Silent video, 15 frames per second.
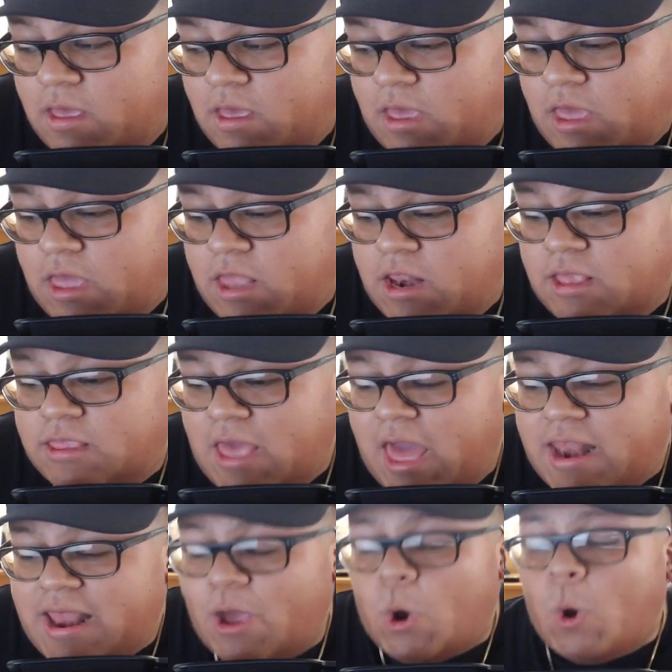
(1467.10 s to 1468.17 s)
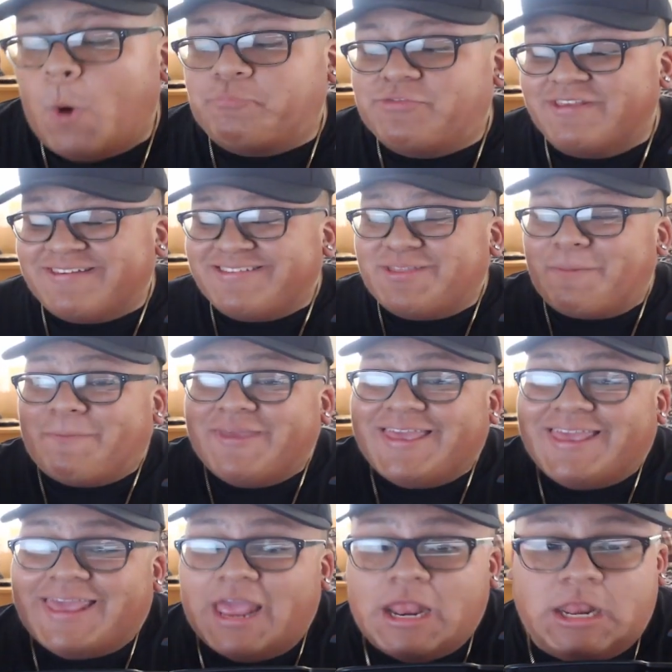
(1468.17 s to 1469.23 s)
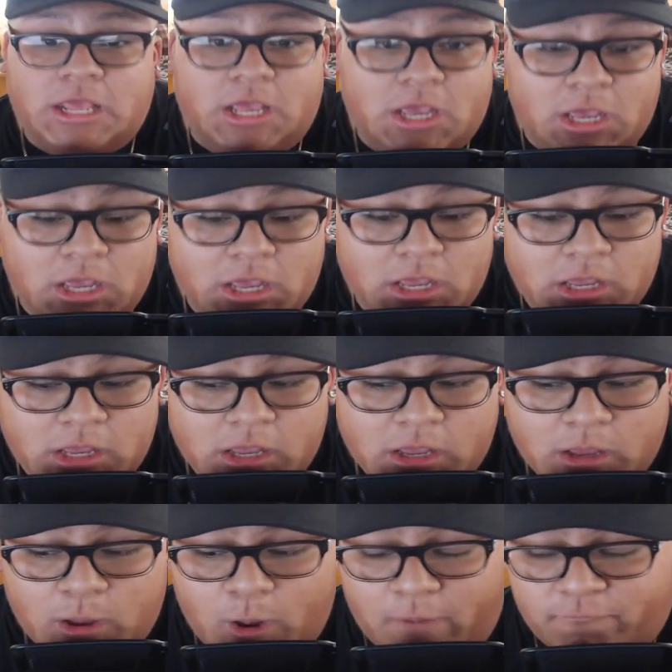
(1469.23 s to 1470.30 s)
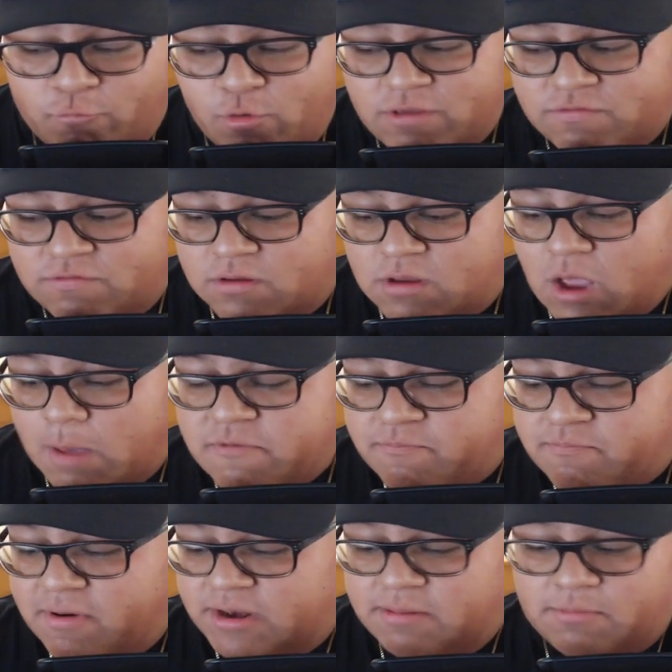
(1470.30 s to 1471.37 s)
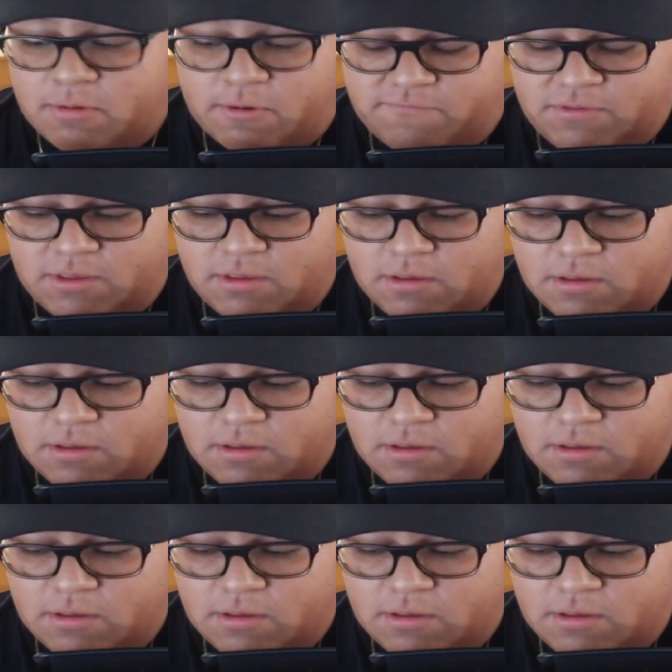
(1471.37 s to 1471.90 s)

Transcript: And again, I hope this is the beginning of what is to come of Buddy Murphy.